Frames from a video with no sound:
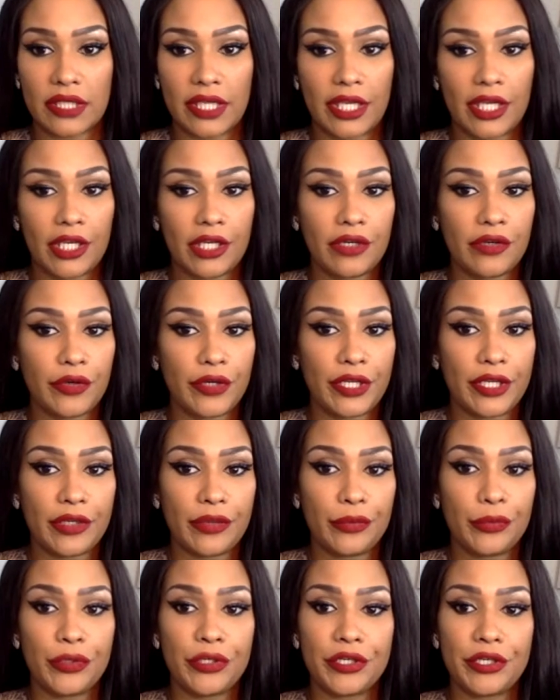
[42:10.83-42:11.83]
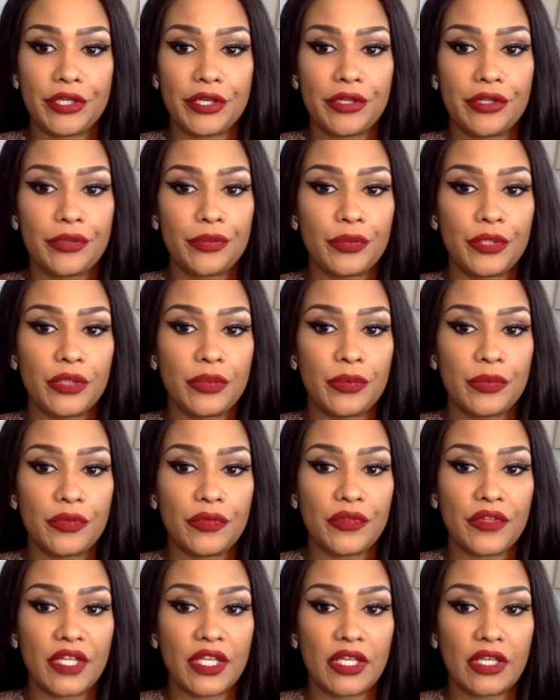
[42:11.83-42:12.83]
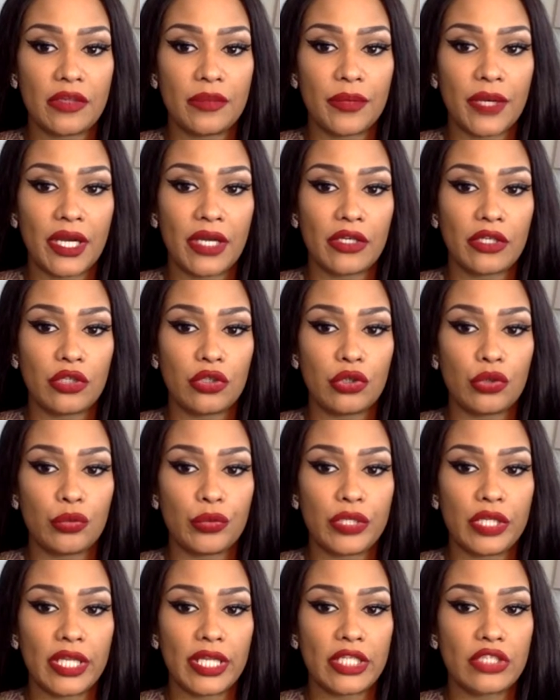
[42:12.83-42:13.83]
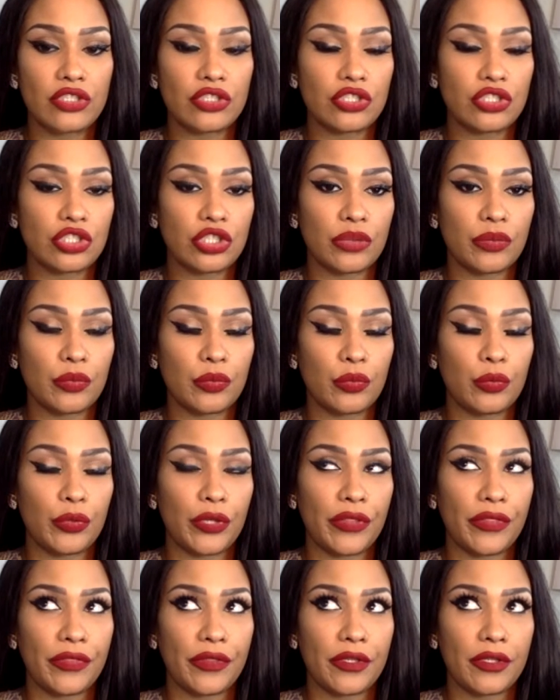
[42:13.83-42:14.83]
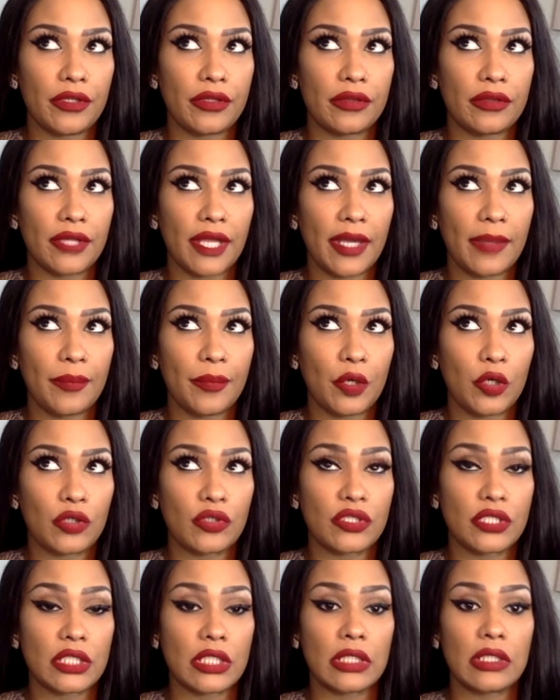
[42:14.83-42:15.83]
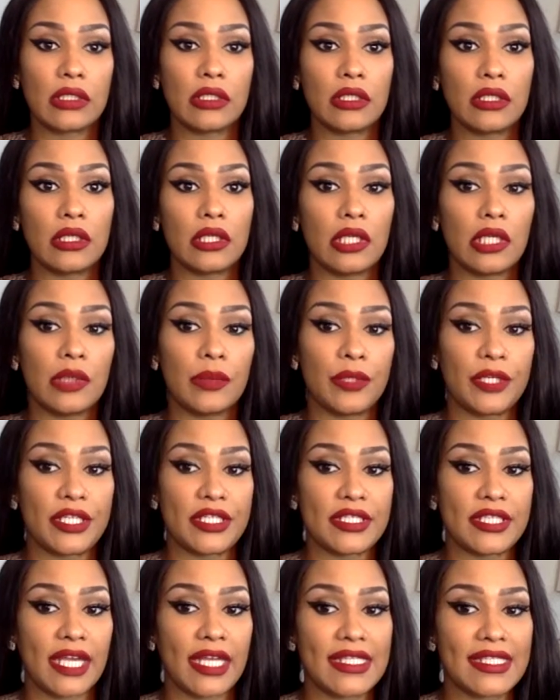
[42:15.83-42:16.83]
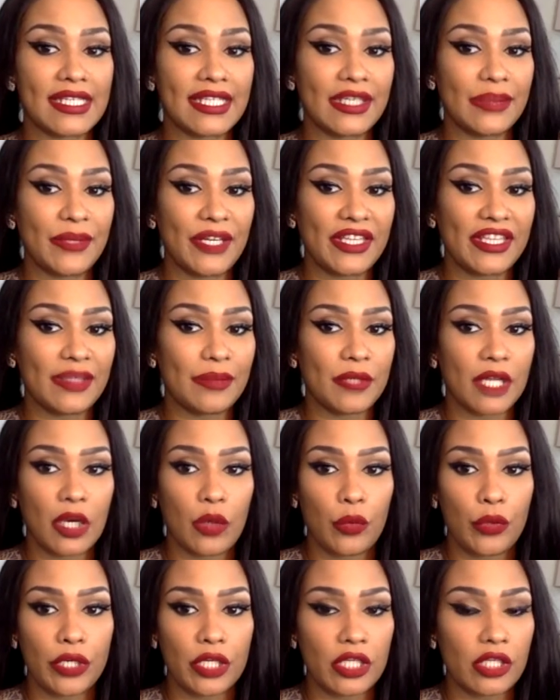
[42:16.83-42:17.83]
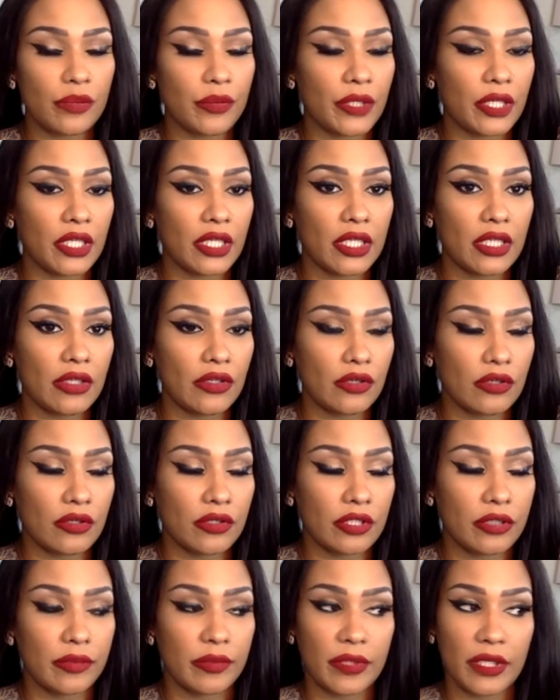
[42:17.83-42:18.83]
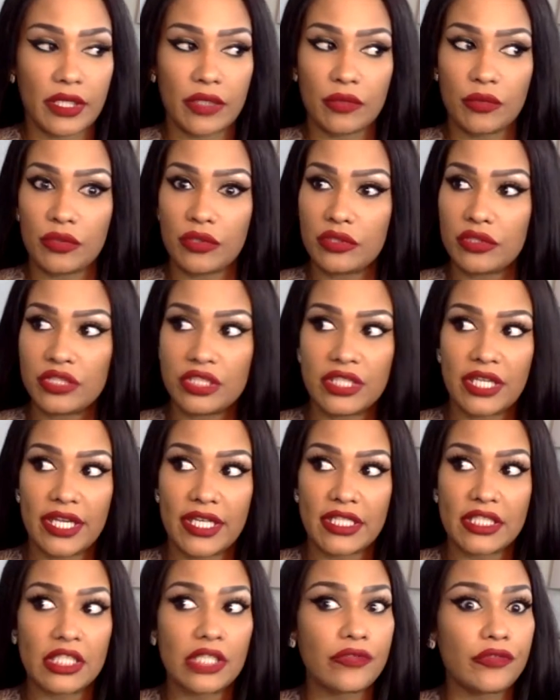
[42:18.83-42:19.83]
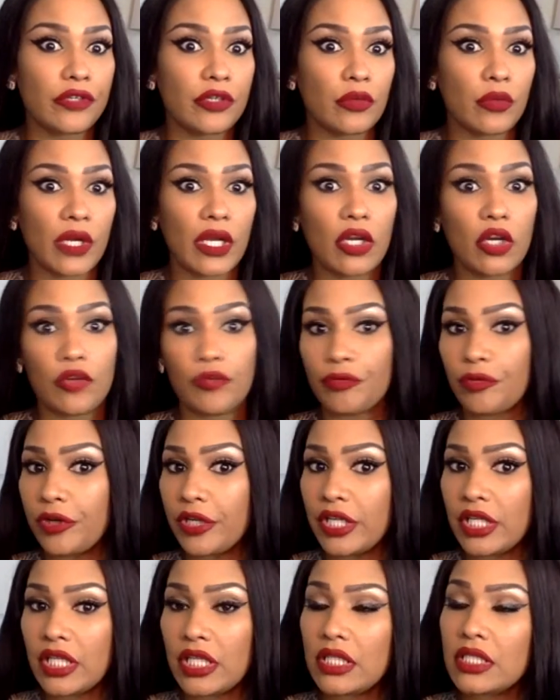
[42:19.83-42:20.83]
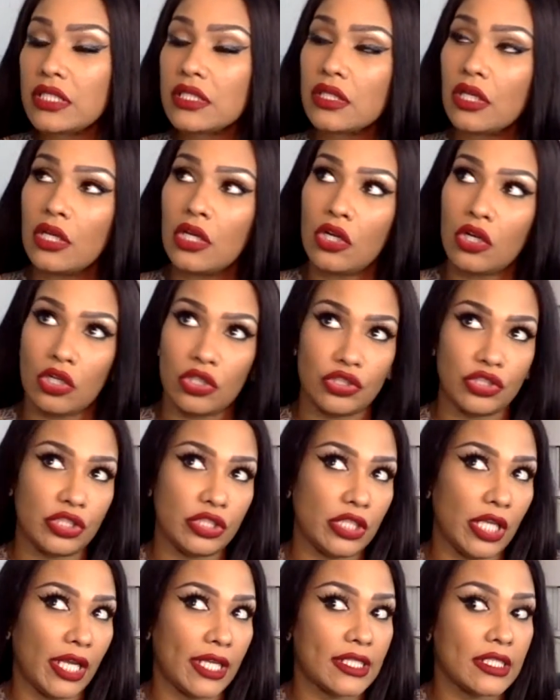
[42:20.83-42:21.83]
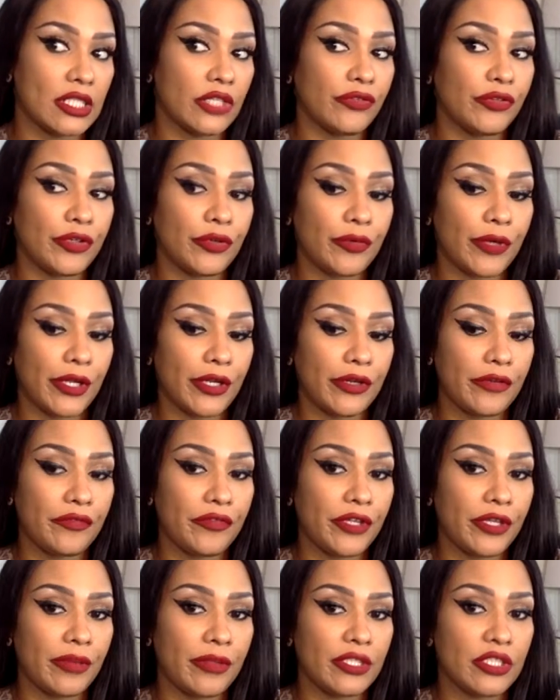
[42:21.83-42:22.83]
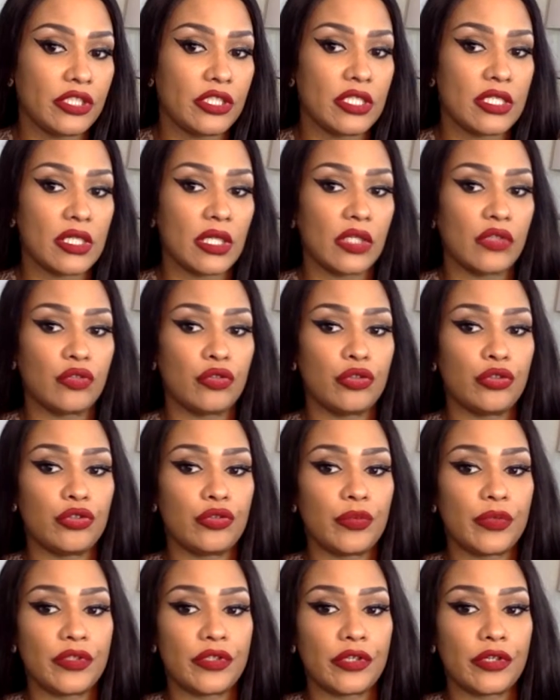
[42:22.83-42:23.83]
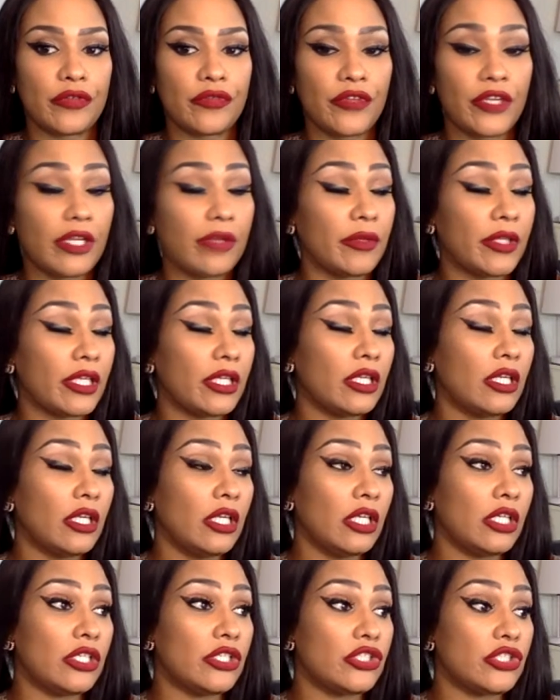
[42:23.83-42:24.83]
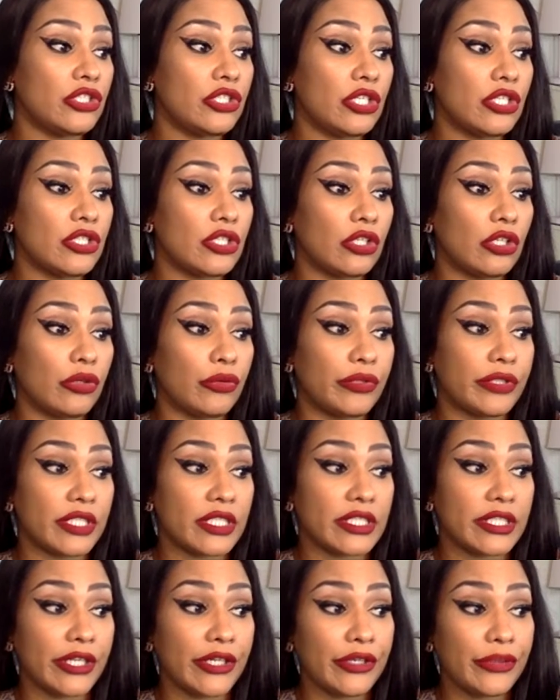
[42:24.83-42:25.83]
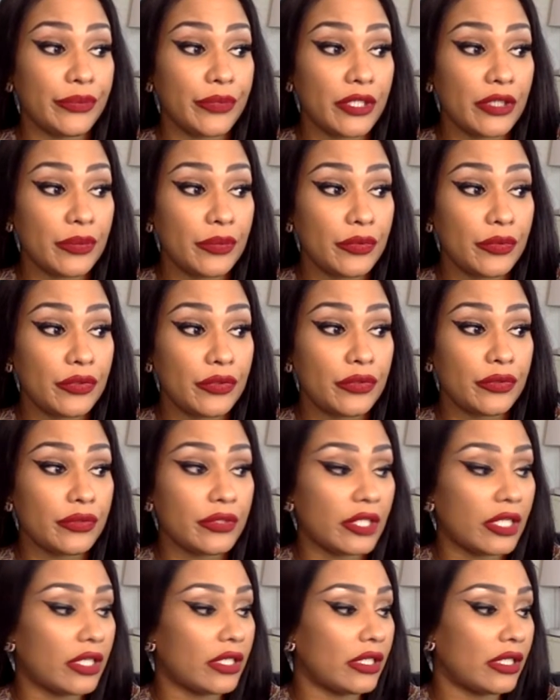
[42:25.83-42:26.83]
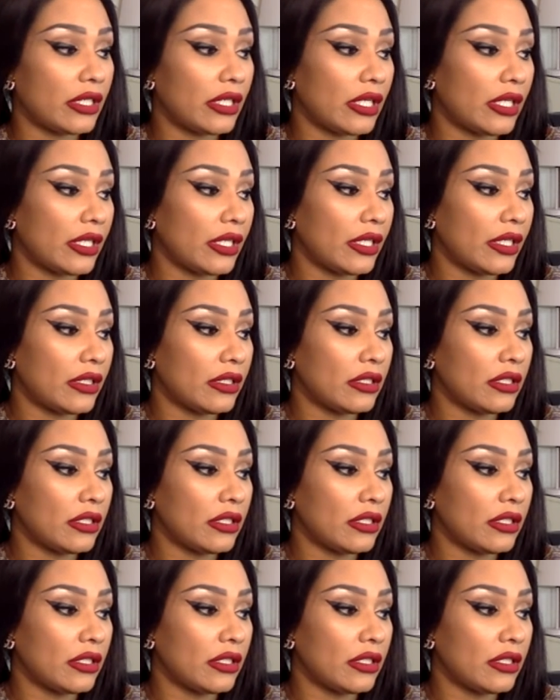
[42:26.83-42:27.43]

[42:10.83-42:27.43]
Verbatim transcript: caring what other people think about your relationship with that person, because that's going to make them not want to commit either. And like, well, she acts different around her friends, or she acts different around her family. She doesn't introduce me to her family. She doesn't know what to tell people, da, da, da, da.